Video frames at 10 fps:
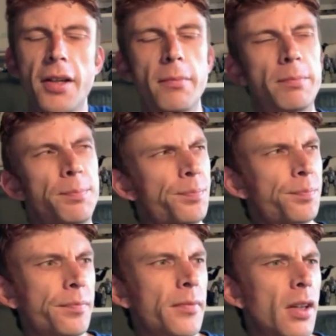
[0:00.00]
Um,
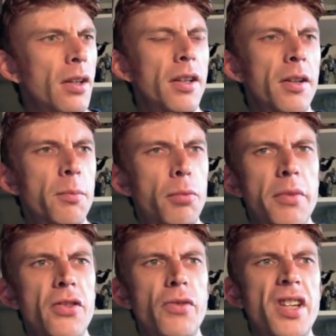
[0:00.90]

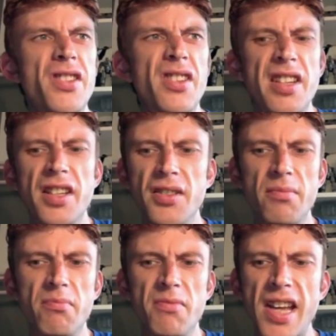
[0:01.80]
probably as recently
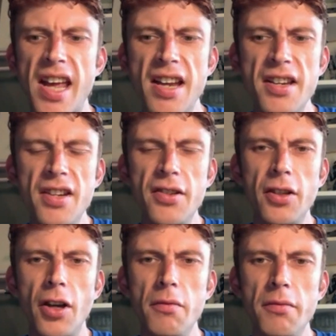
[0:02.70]
as ten years
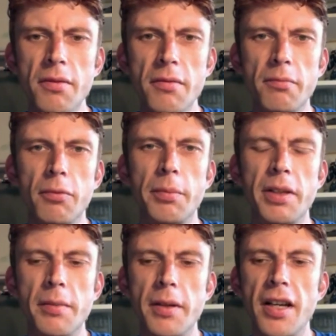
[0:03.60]
ago,
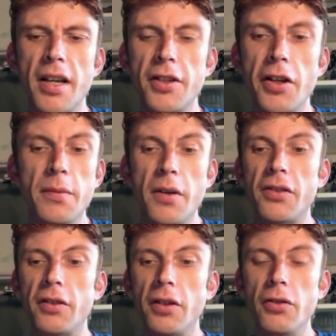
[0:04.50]
probably a bit less. The only
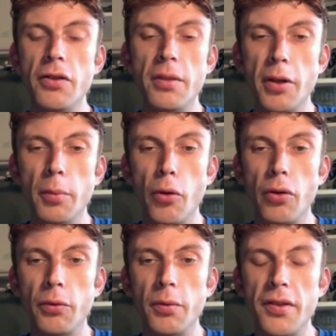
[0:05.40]
person I knew that built
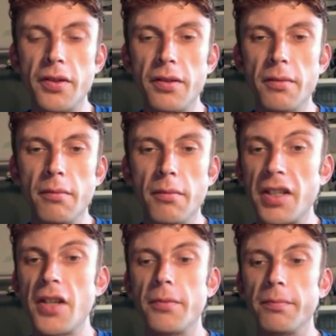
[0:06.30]
models was
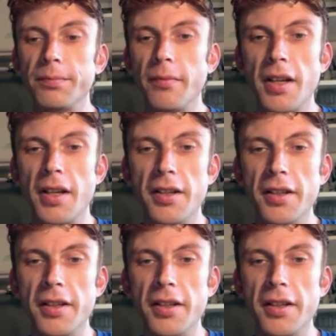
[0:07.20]
my cousin, and